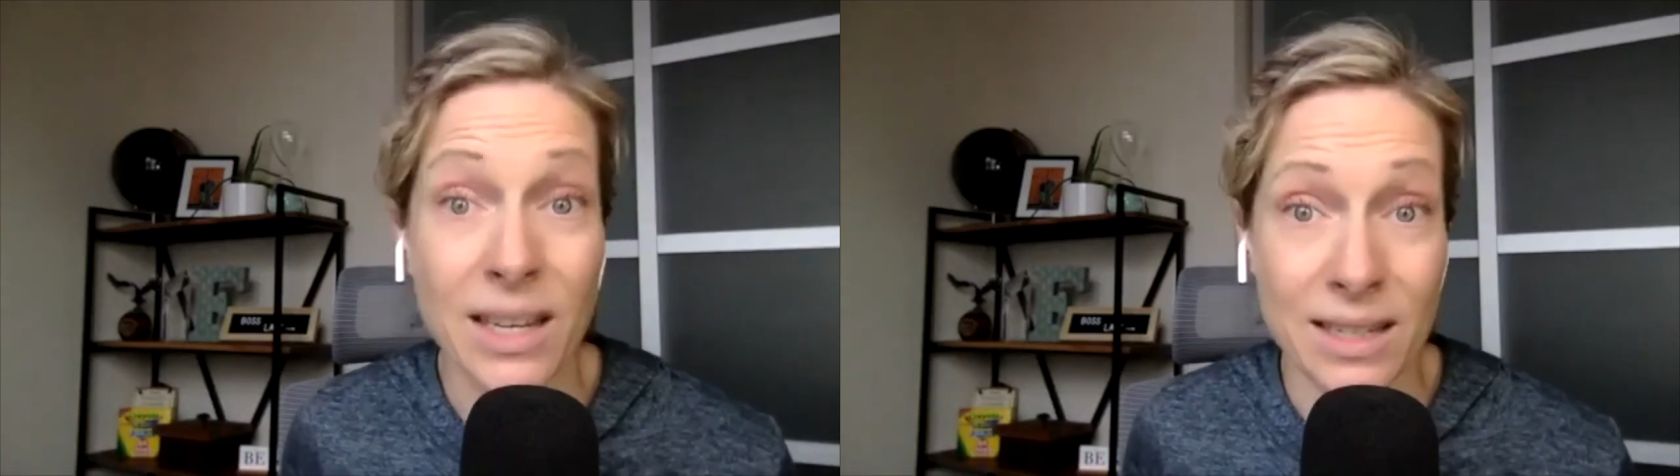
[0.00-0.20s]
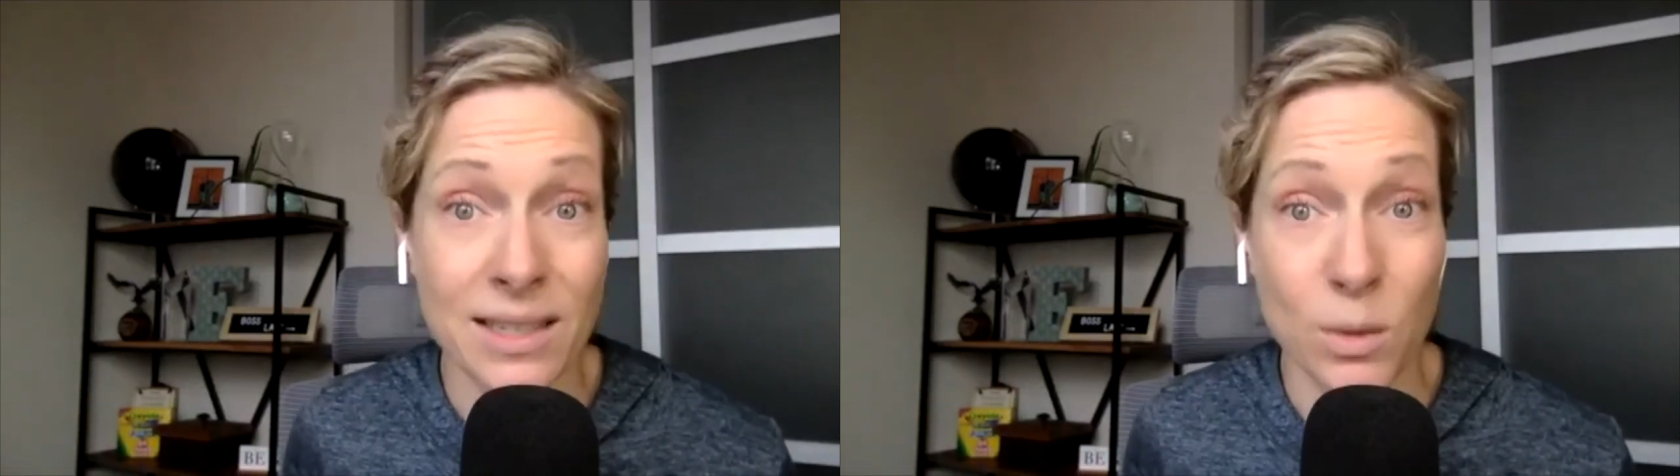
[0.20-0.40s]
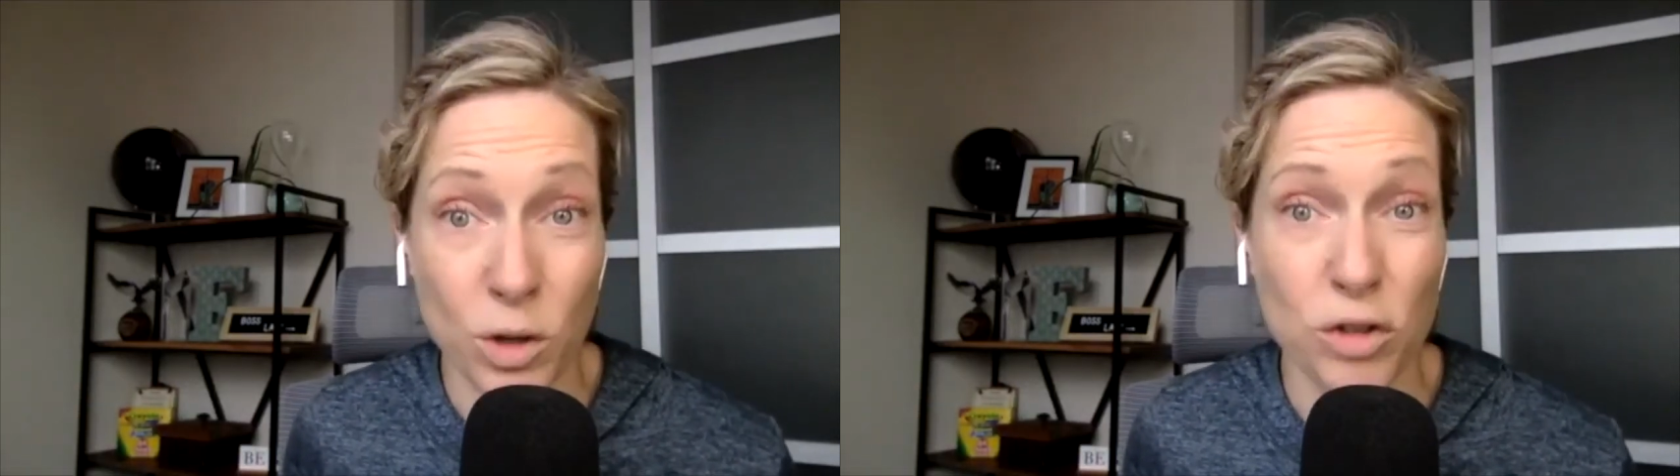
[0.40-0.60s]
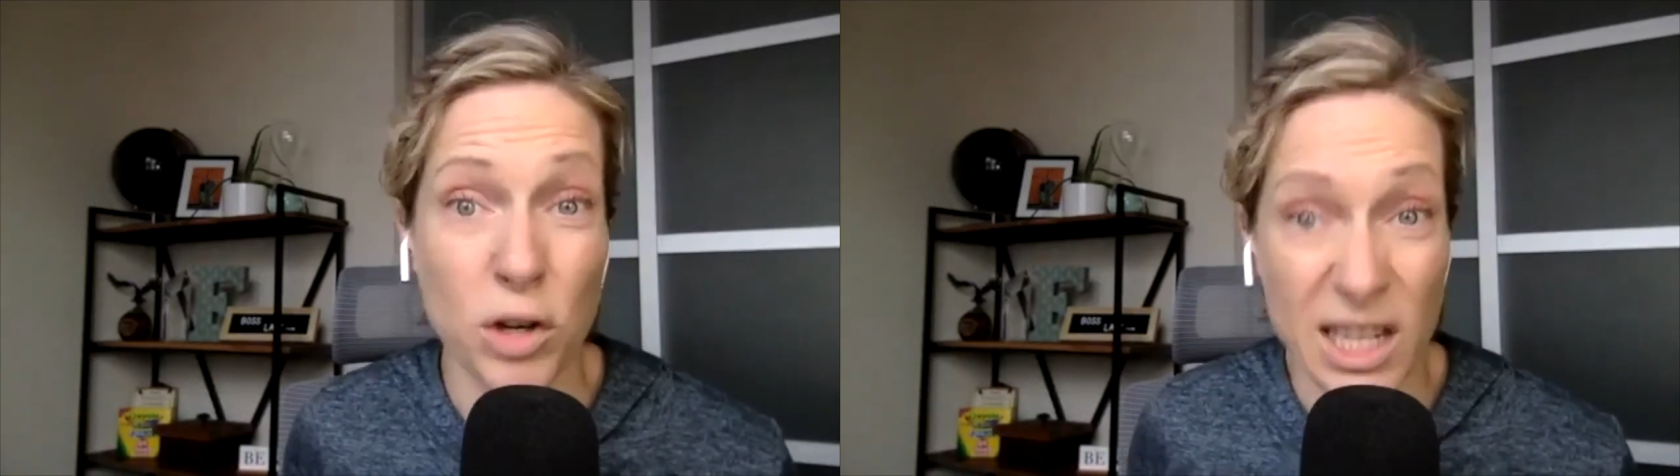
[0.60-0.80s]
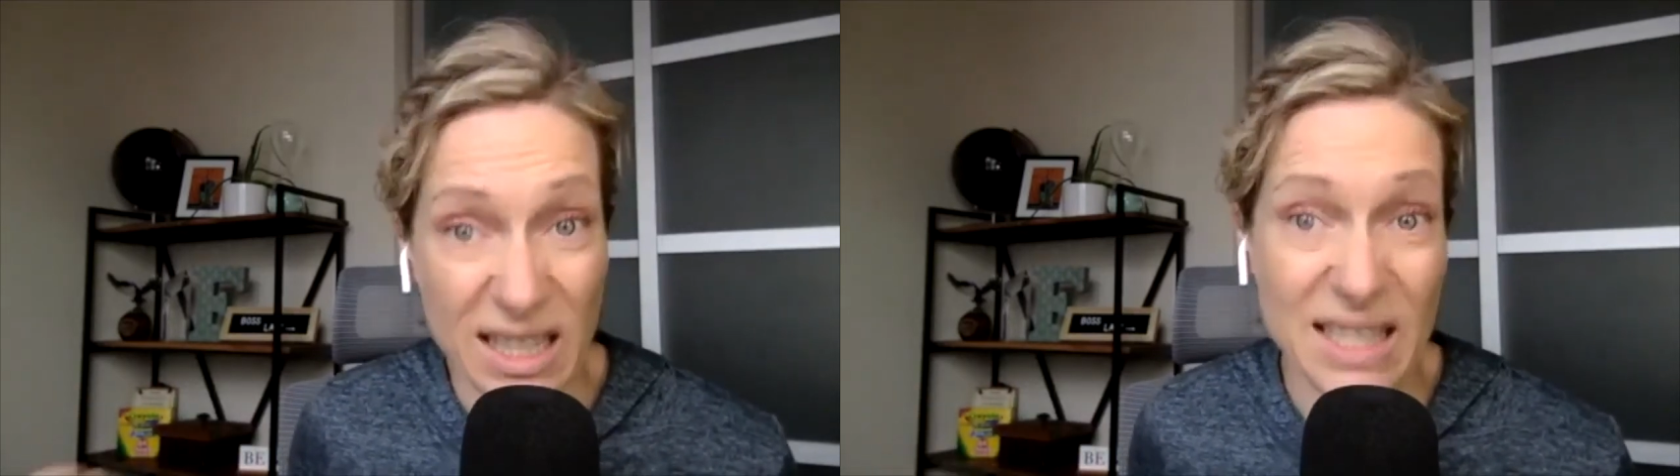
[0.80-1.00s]
is that we
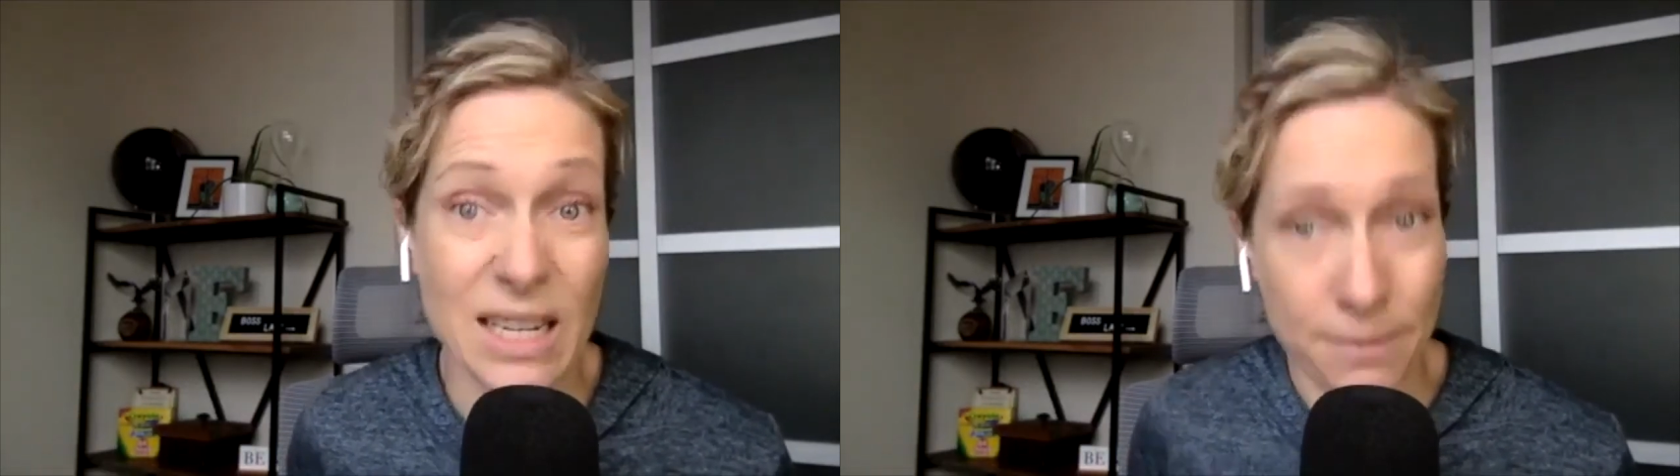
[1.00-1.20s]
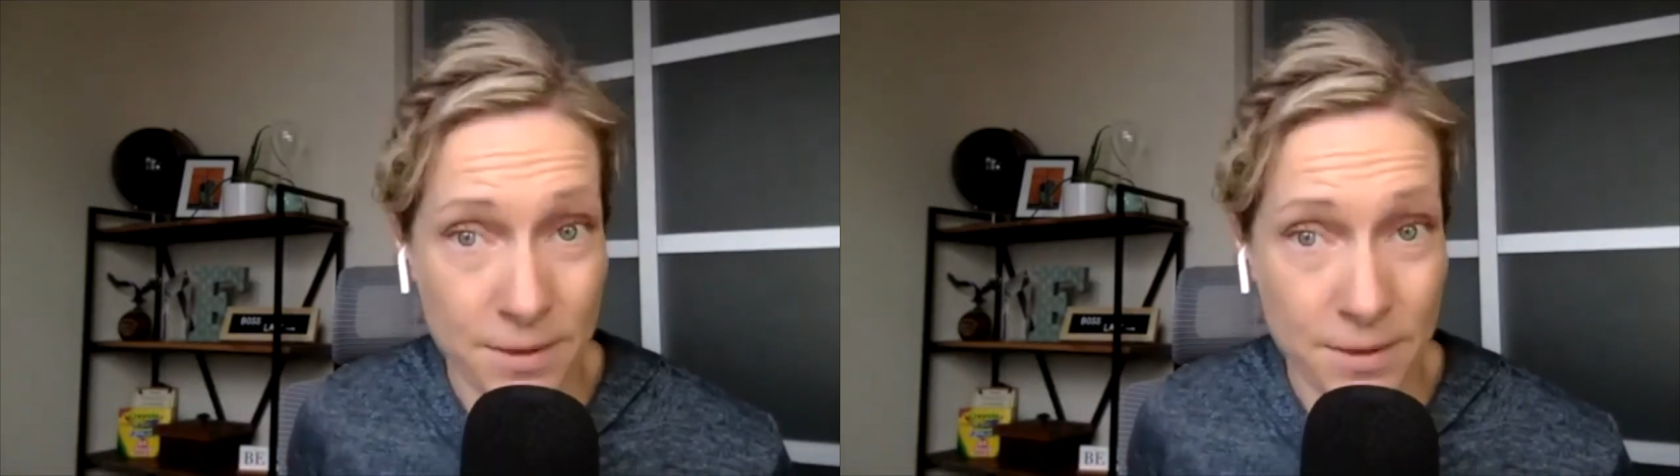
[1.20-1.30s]
try and stuff